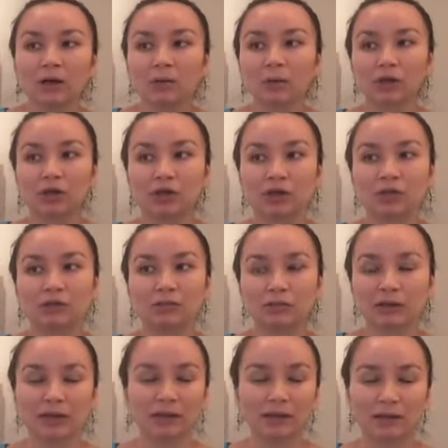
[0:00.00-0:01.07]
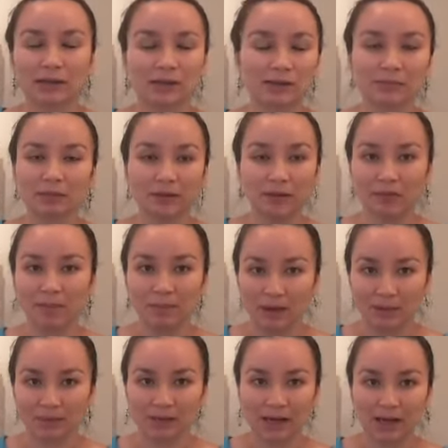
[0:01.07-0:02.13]
which it doesn't mean that the
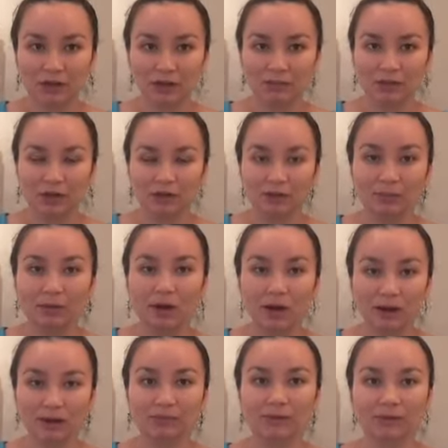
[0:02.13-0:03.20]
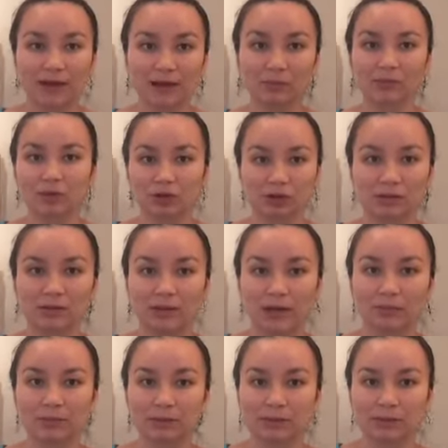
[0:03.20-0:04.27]
baby's actually measuring behind, but that was just,
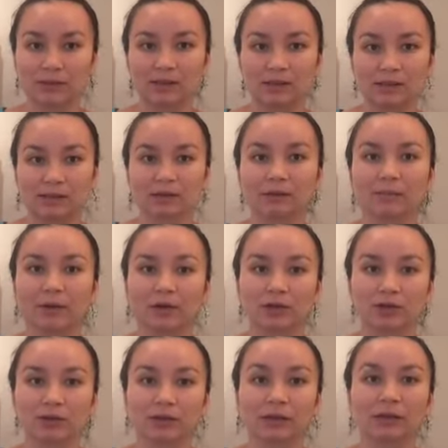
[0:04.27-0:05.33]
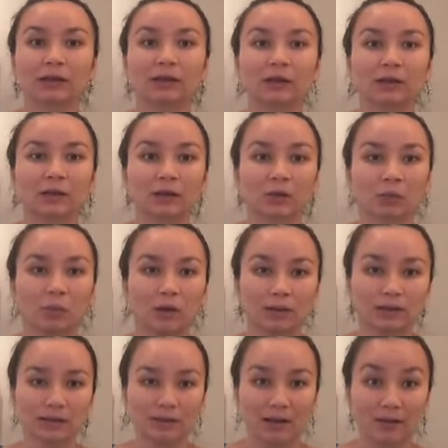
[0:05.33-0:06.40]
I was consistently measuring
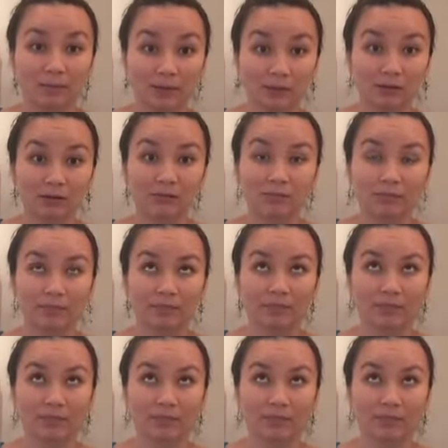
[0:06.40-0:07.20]
1 centimeter.